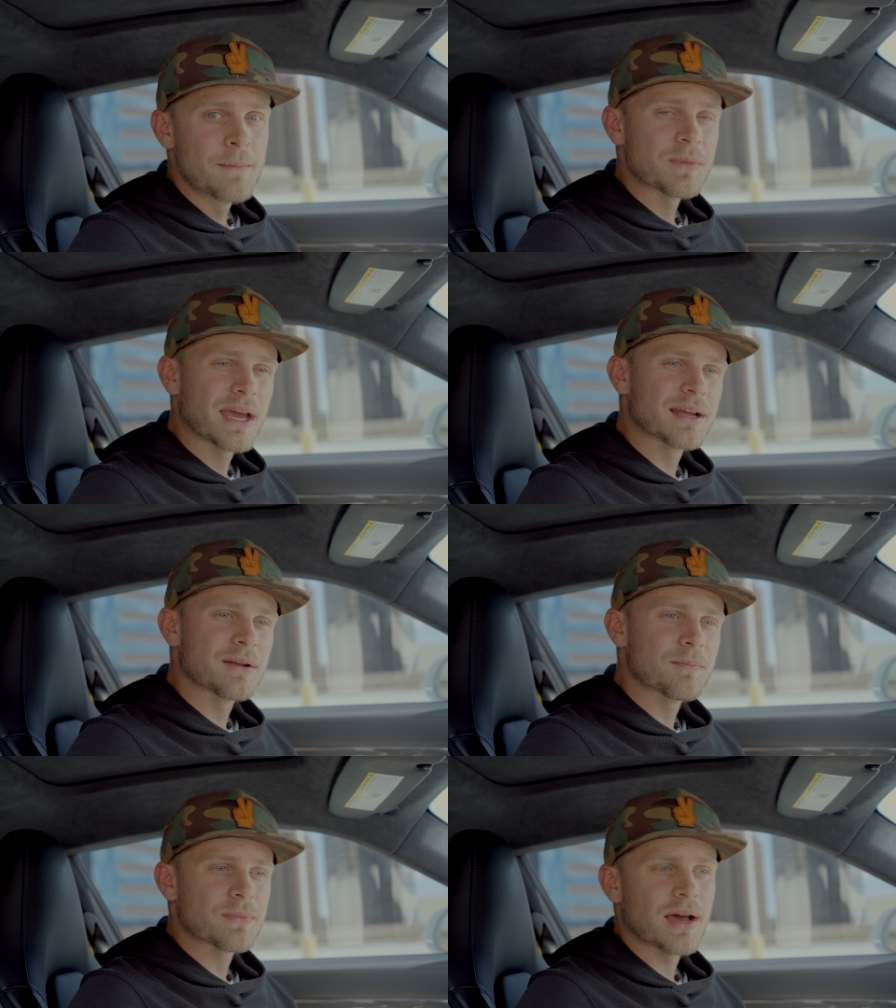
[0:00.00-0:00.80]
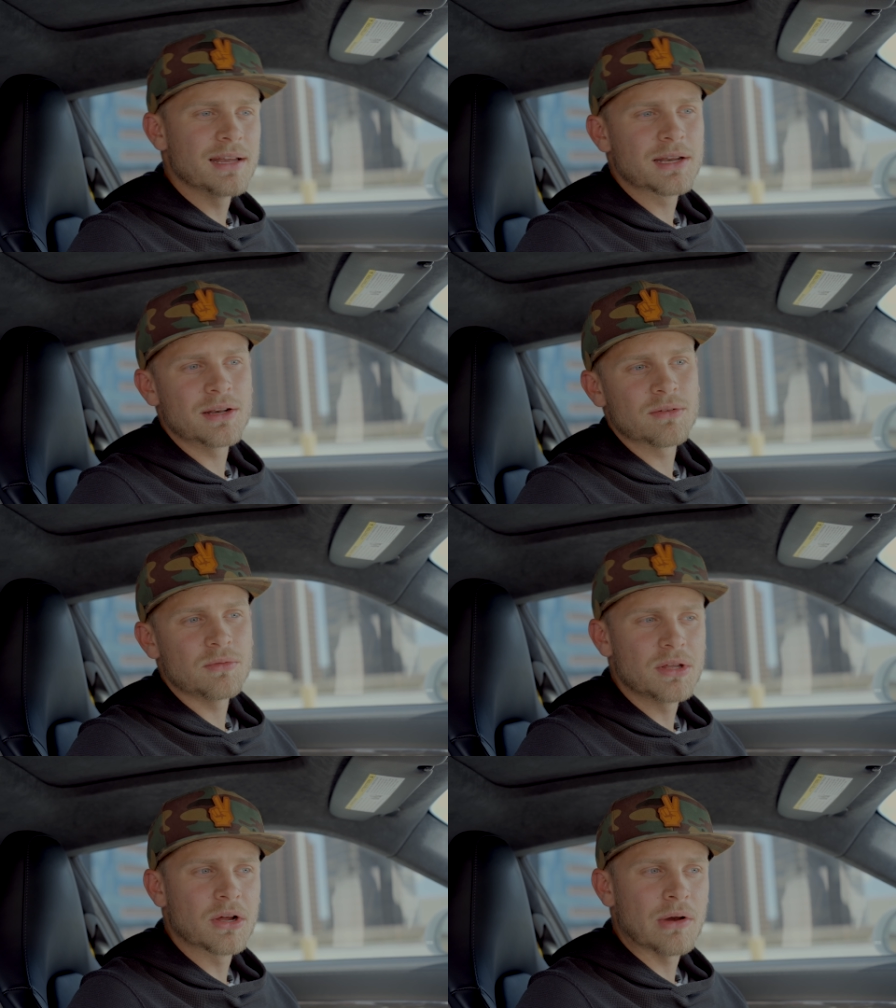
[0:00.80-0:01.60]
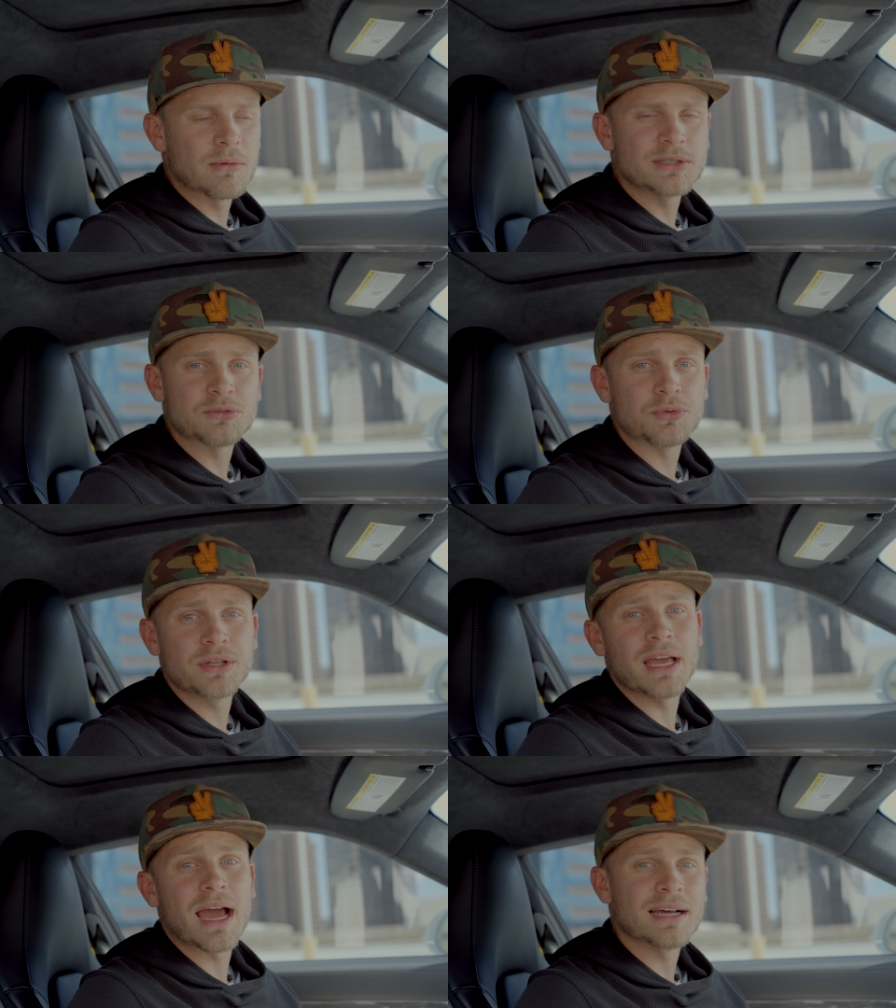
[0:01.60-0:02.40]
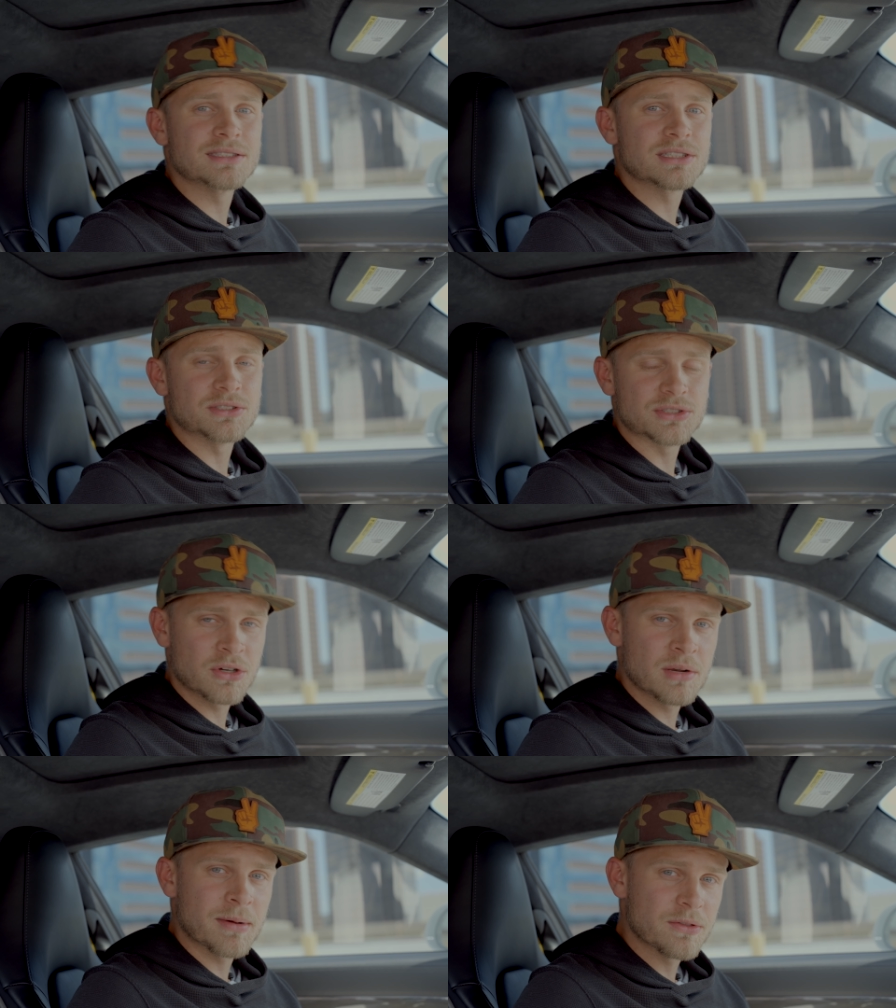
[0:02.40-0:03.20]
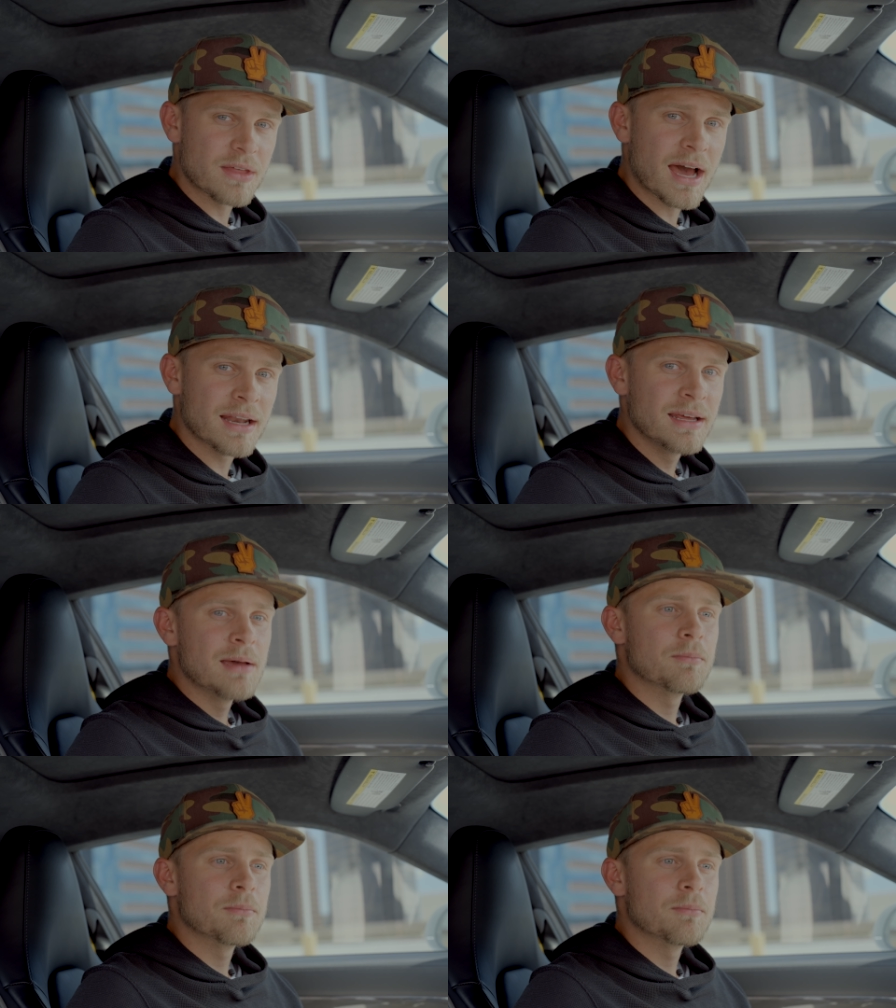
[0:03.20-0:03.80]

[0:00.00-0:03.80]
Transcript: And I didn't, you know, I wasn't really as concerned about that.